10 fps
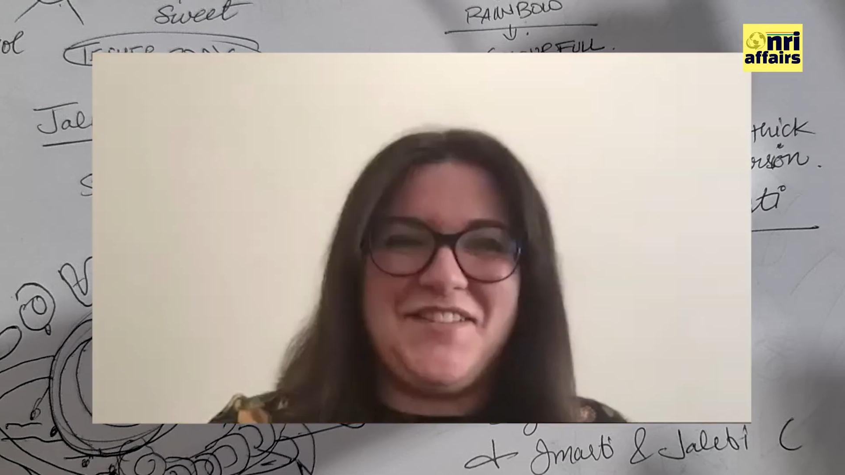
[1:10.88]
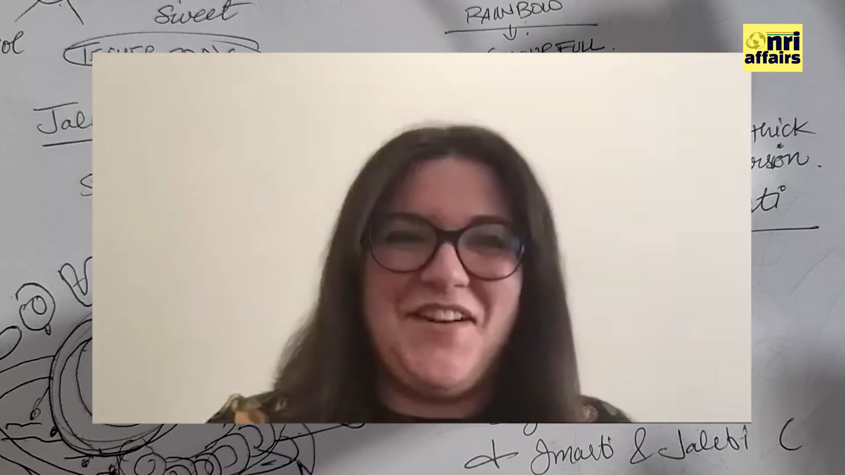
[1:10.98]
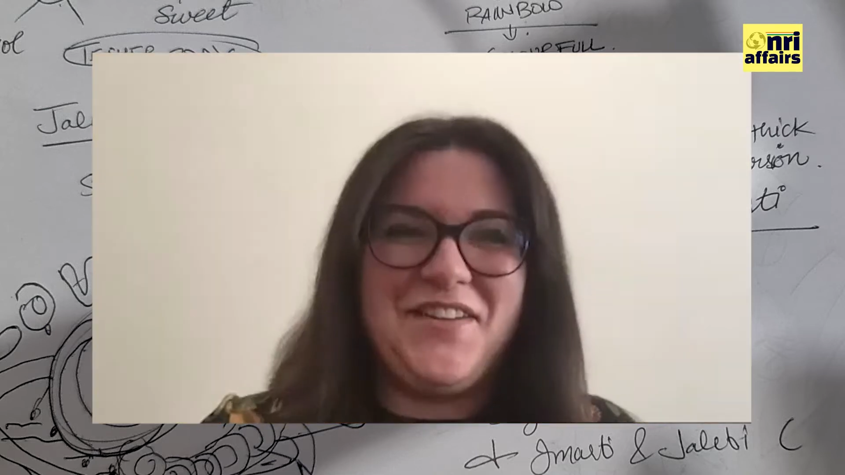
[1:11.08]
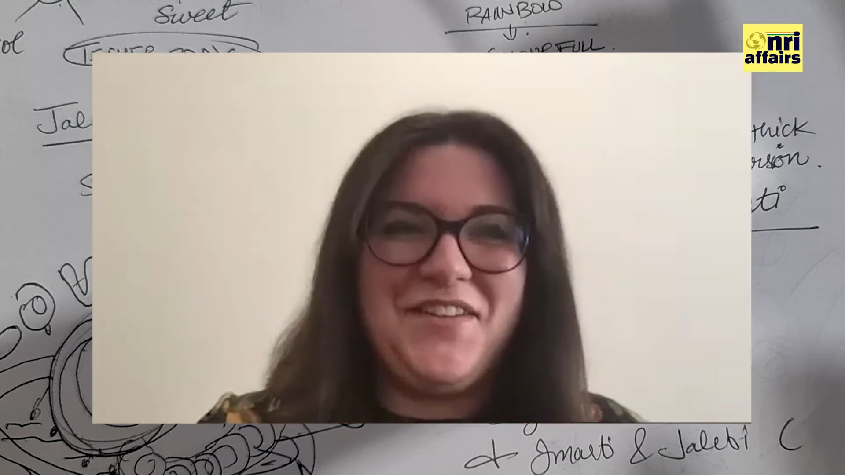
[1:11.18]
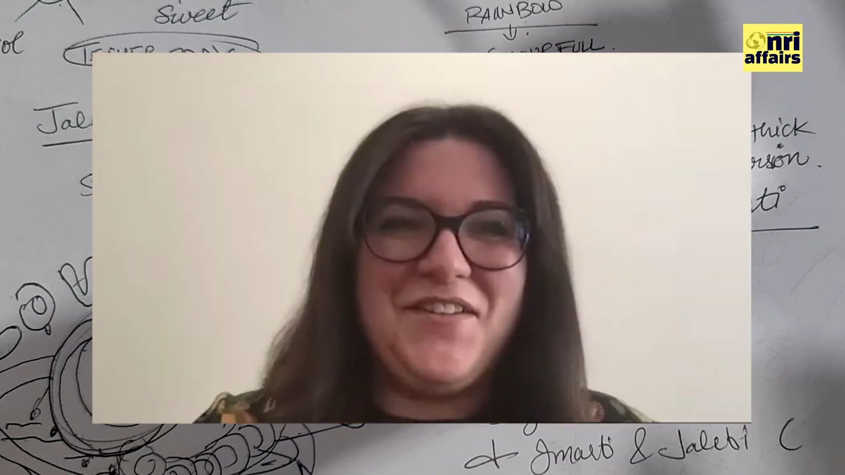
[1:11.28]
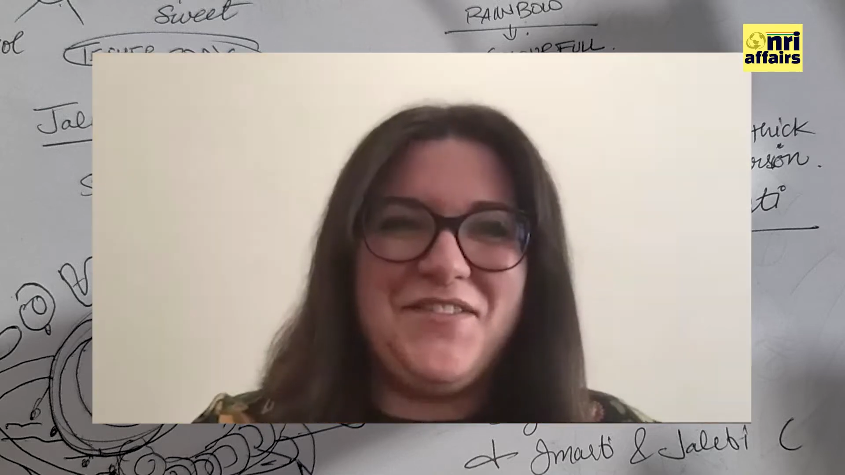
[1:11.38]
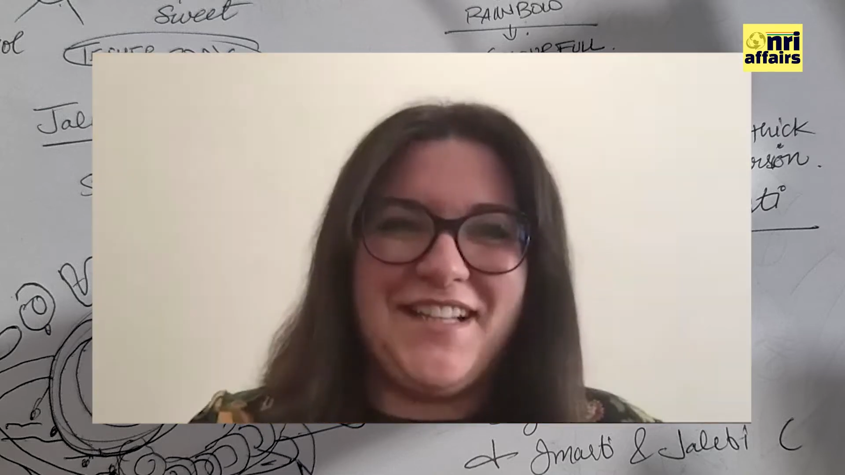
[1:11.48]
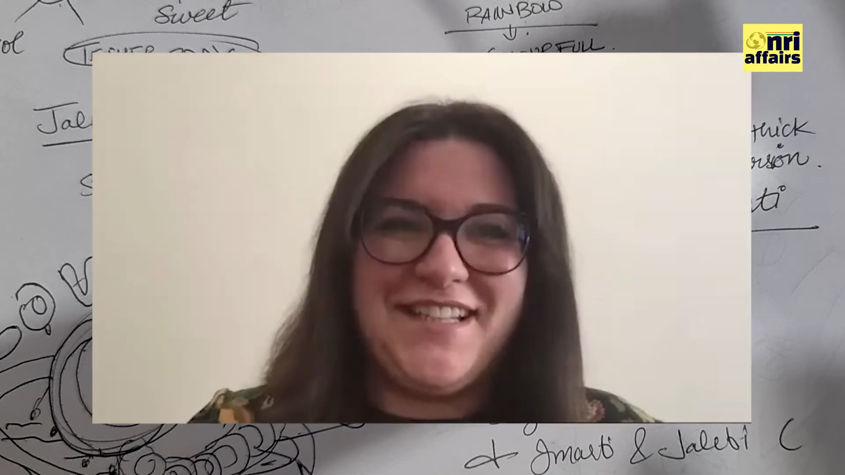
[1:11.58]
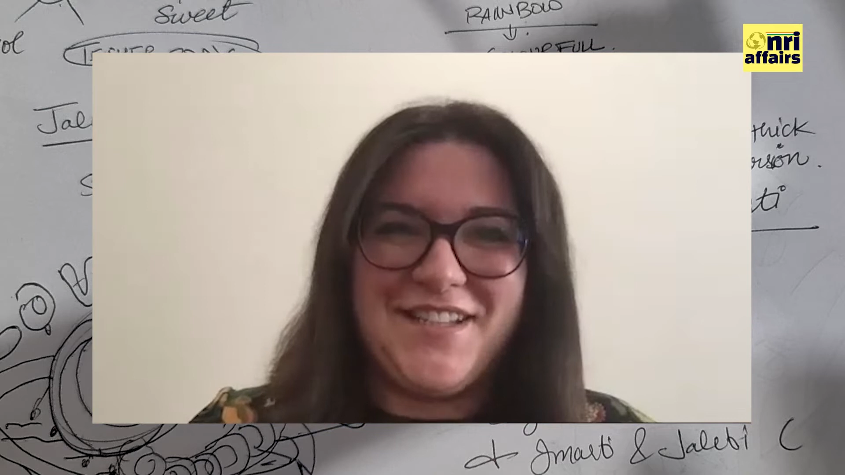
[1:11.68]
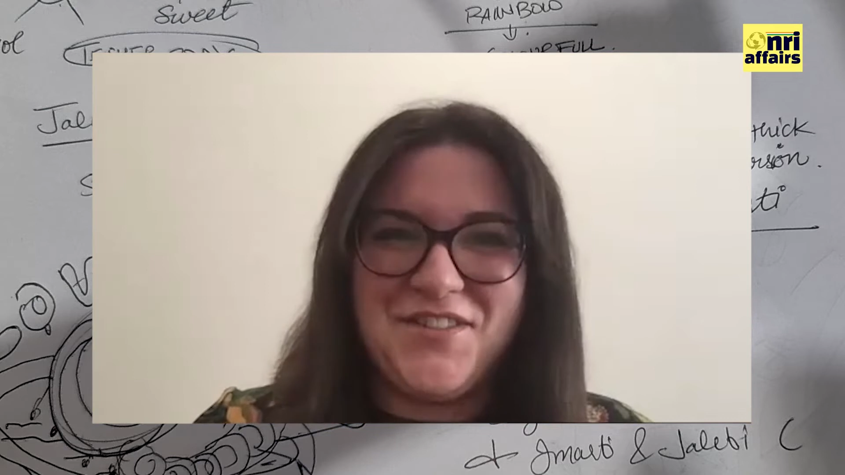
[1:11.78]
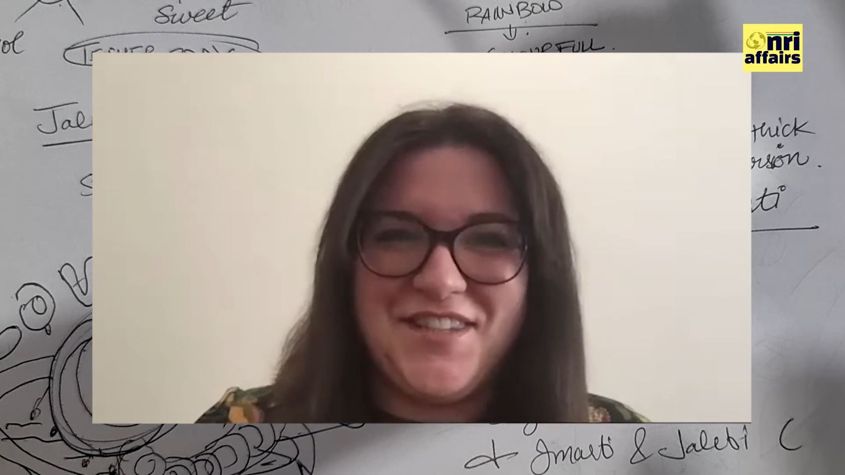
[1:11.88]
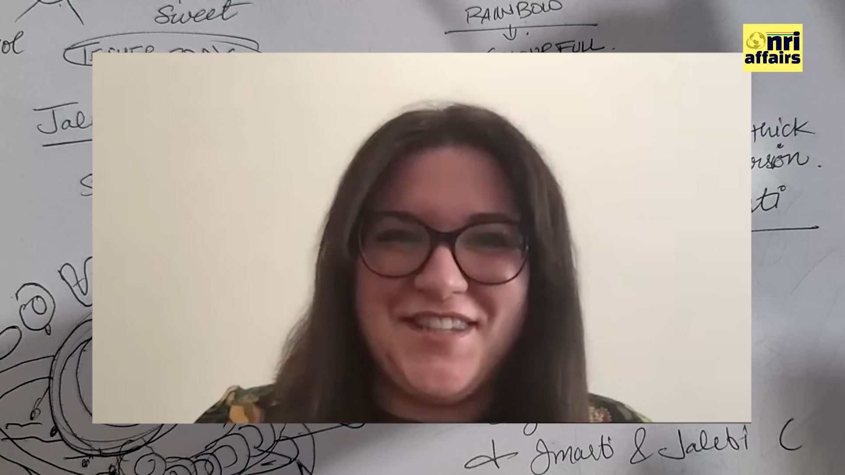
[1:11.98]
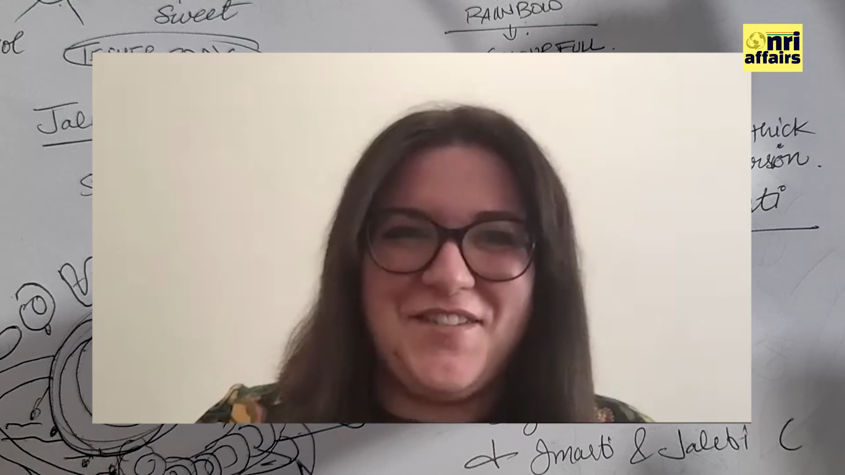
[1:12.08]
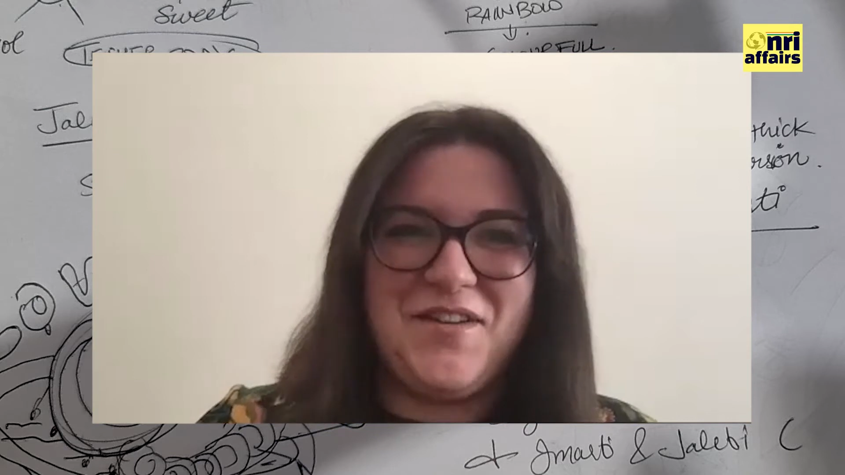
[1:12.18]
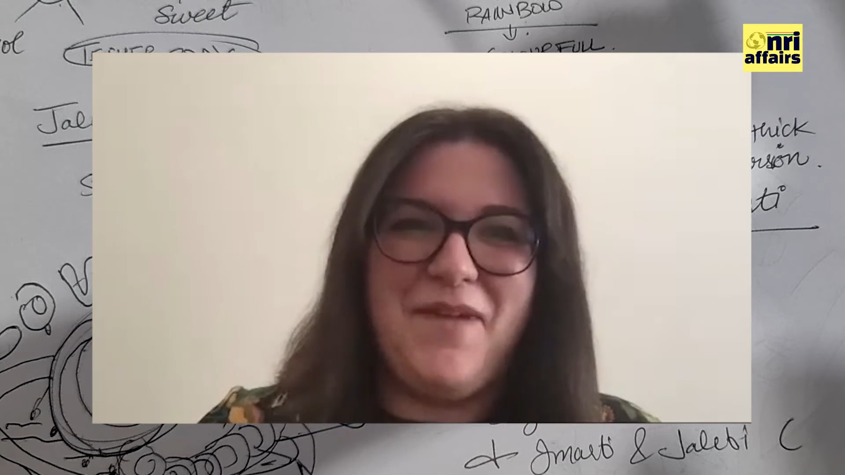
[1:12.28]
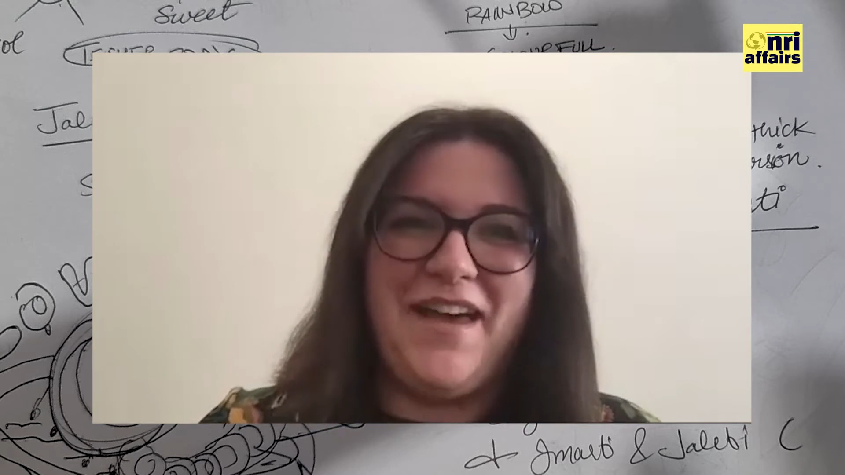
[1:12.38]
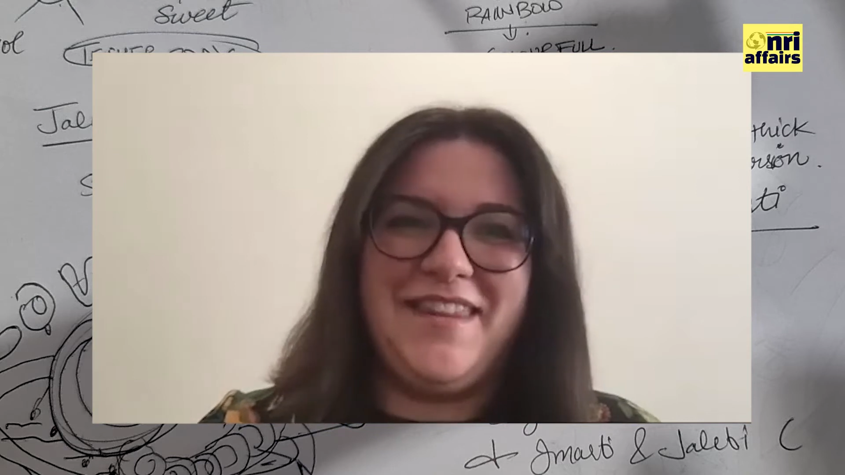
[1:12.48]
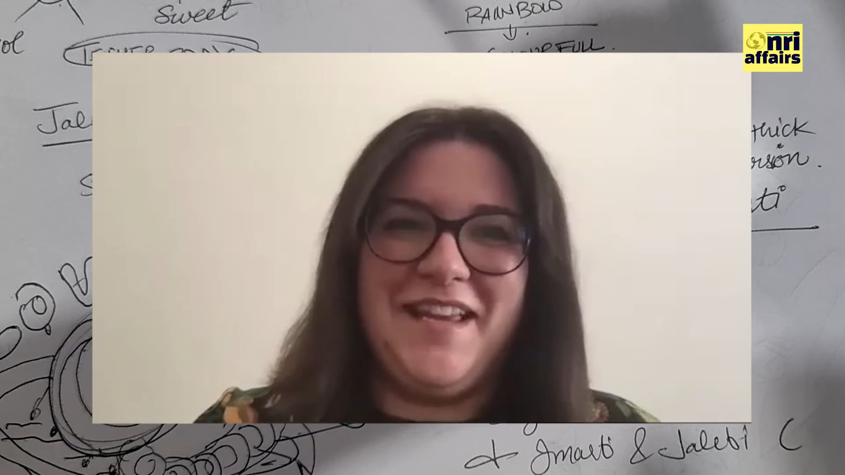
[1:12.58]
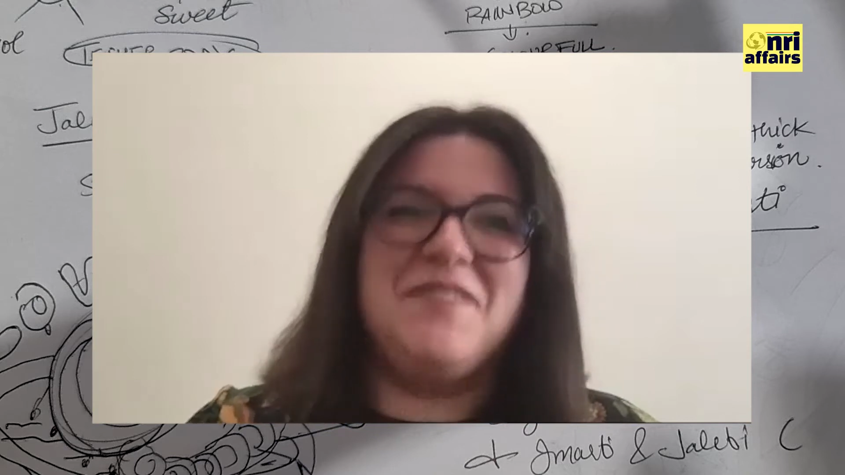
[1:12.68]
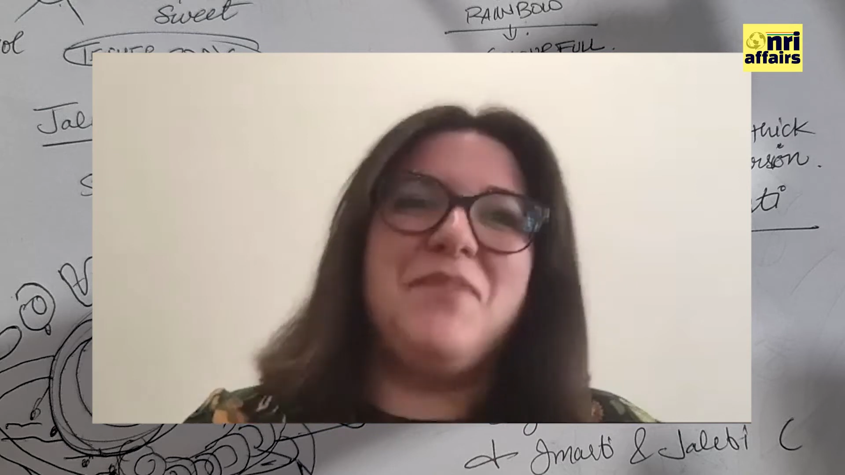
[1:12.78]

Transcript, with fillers: I don't know if that's a good thing or a bad thing,